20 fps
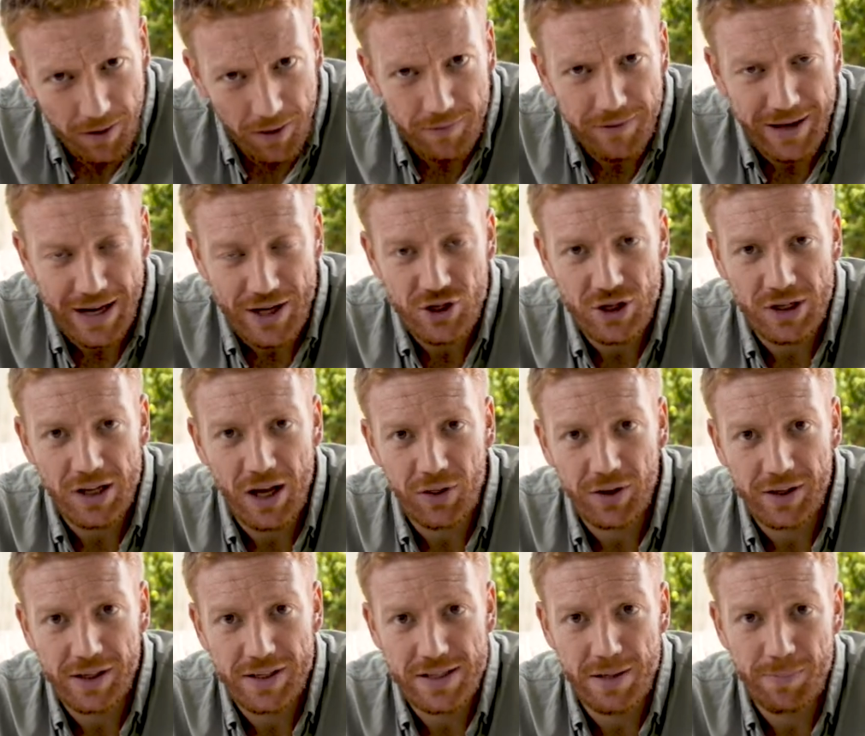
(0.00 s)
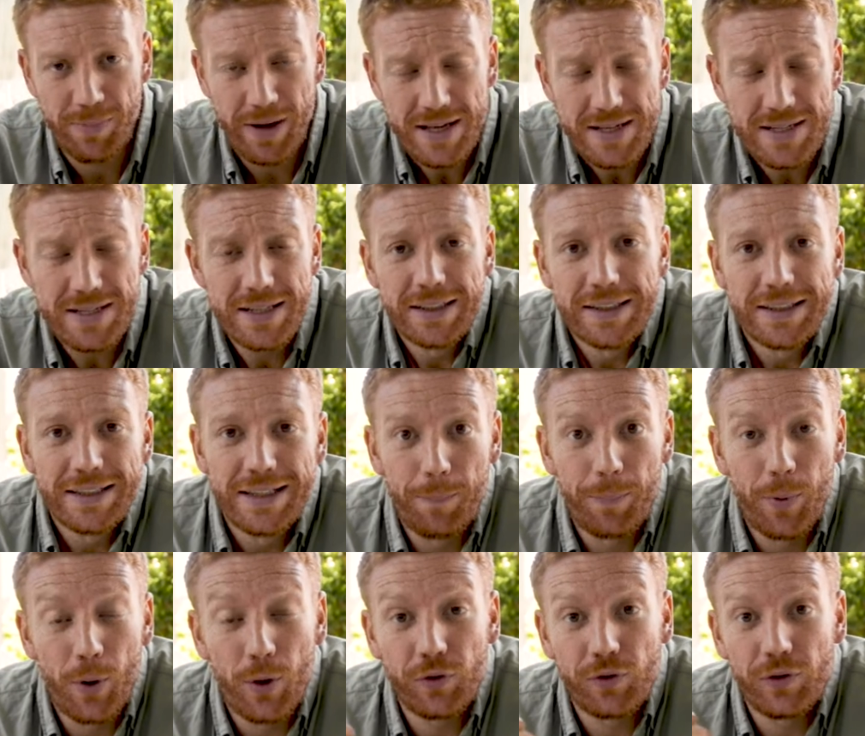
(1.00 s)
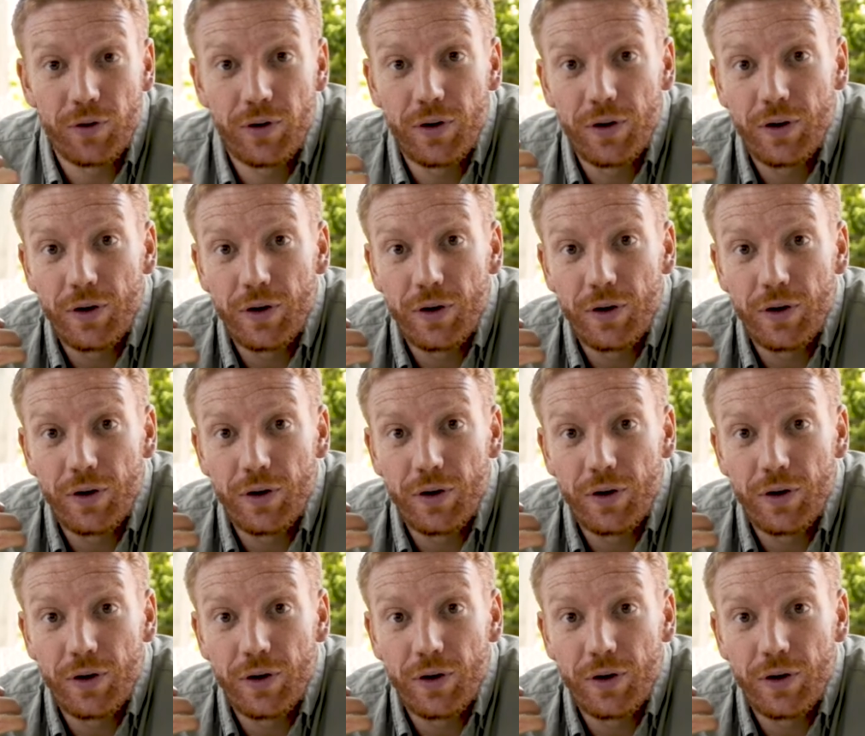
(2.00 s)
naturally I think is the best. But